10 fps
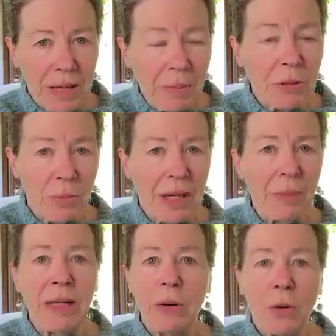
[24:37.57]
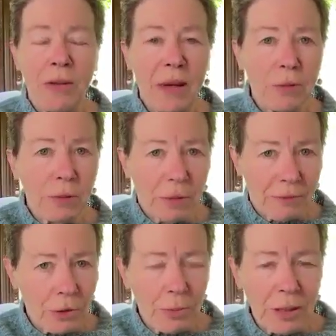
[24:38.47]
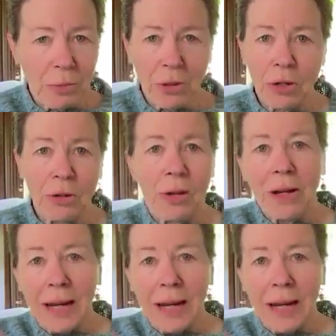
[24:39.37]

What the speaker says: come to pay me or they will refer people and go,